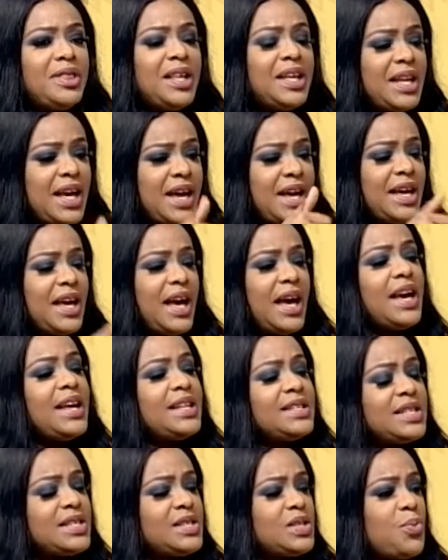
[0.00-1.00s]
then I
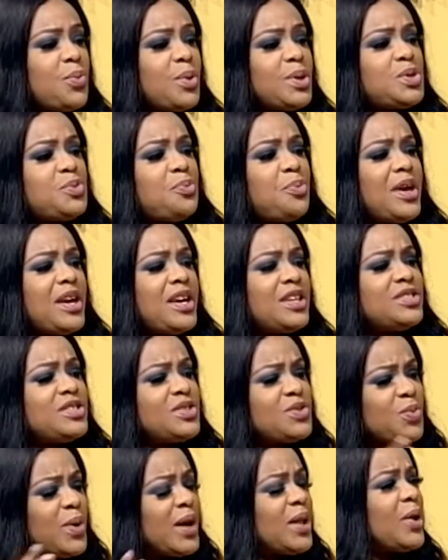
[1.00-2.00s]
enter someone's page,
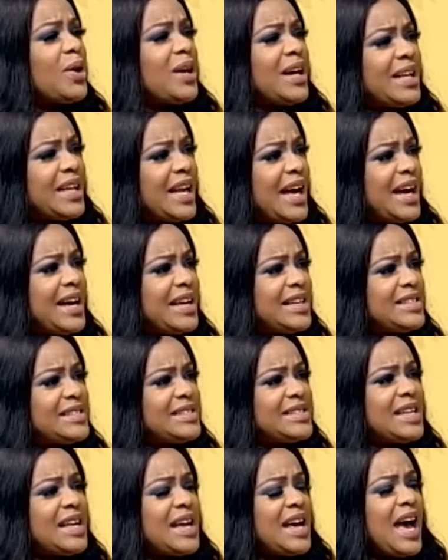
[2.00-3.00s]
it's well
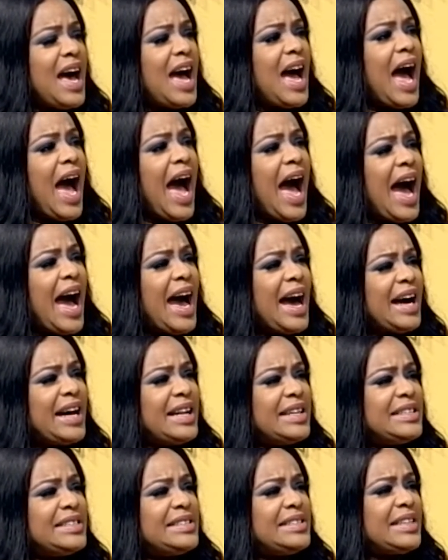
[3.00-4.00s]
organized,
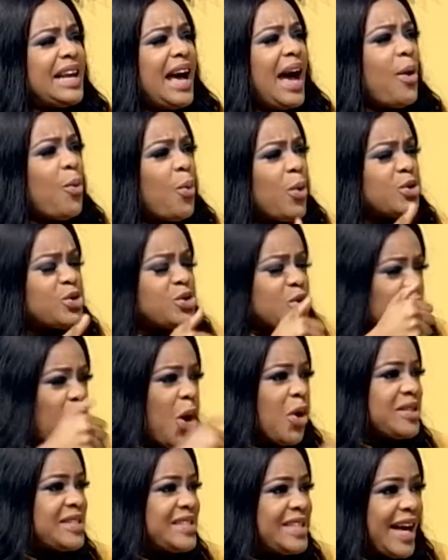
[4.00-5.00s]
and I want to
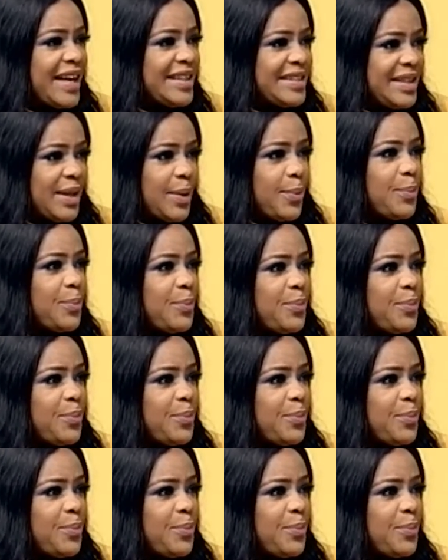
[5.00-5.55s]
contact them.